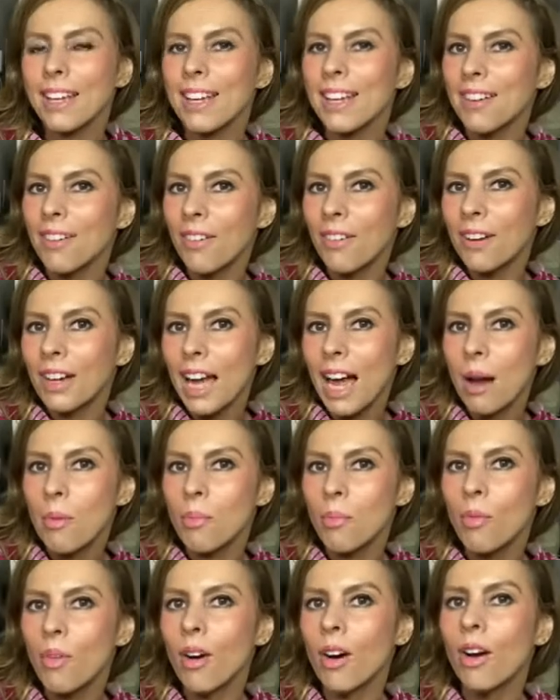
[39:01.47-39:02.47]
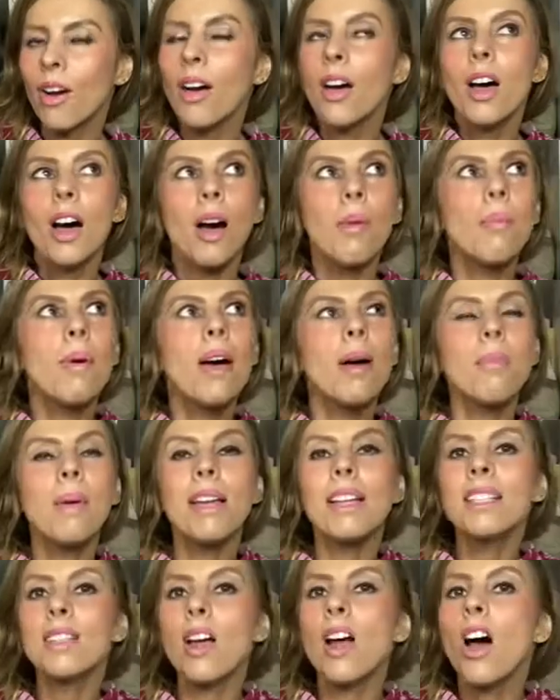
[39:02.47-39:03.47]
in on camera i'm at
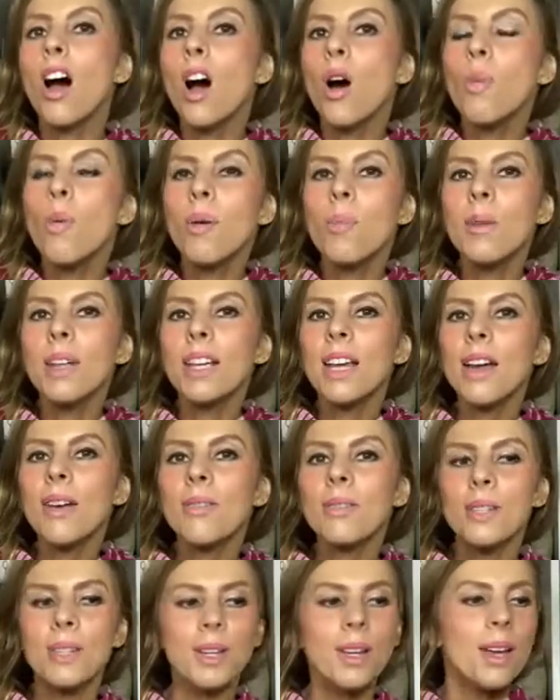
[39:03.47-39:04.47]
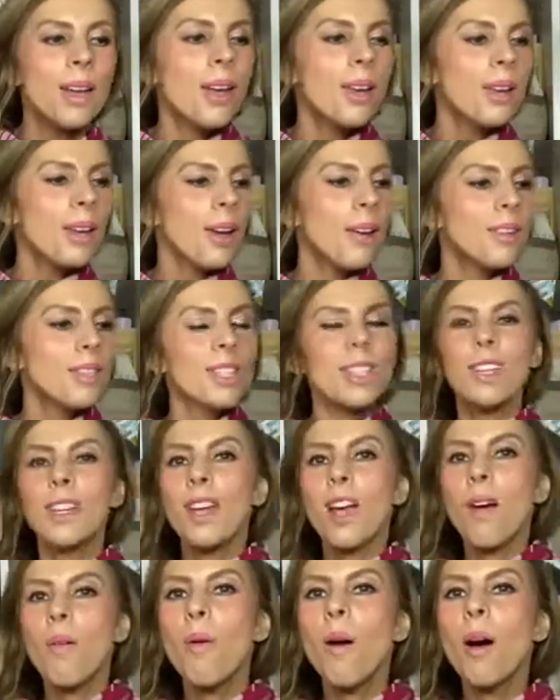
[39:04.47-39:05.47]
best i'll probably go to go to the
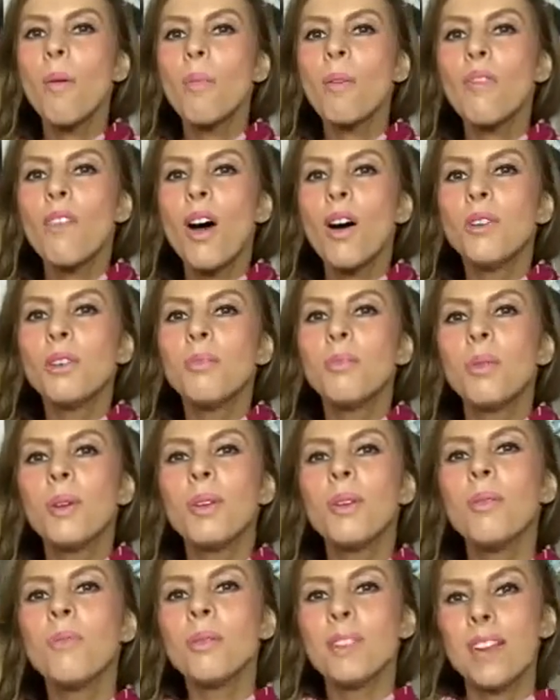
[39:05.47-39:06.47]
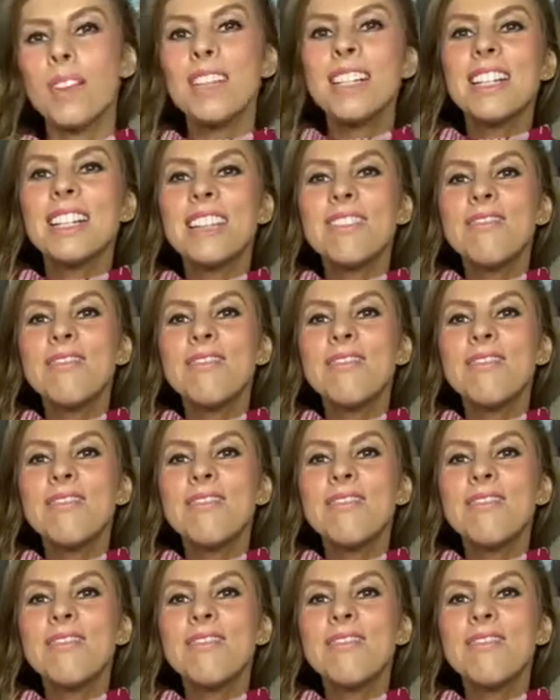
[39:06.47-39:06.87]
co-op with odd boobs so it doesn't